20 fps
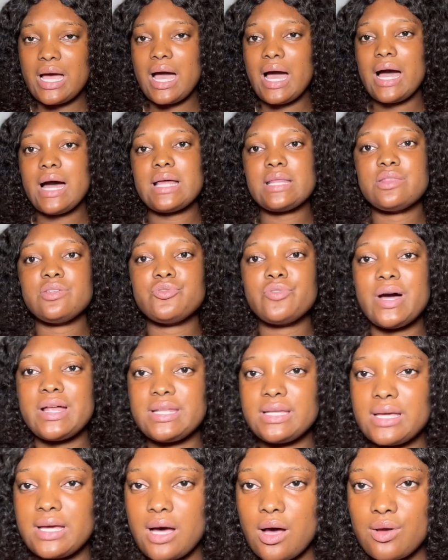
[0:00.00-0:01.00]
and the
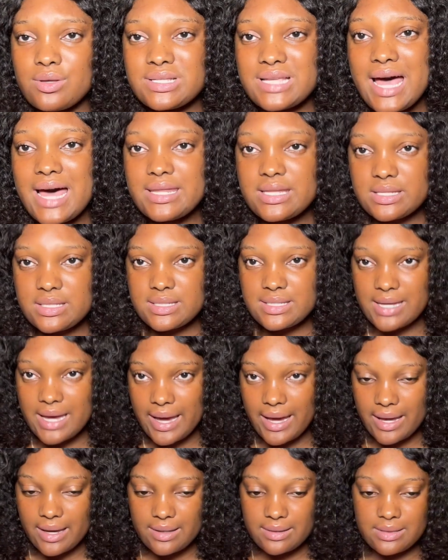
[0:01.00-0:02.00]
Radicals had the
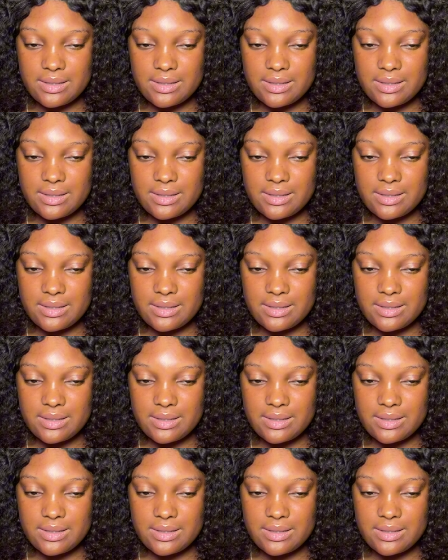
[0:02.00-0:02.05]
tie.